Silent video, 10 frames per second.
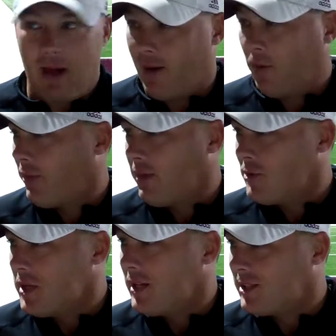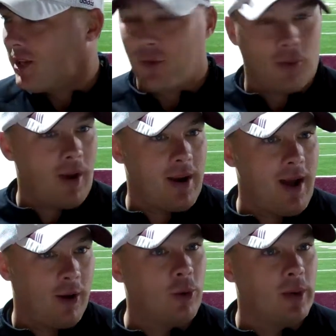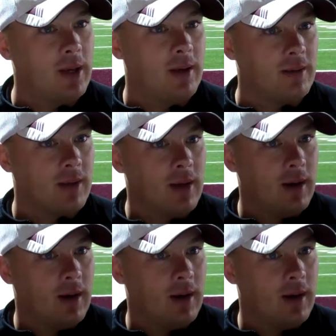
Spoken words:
I don't think there's any secret right now who he is.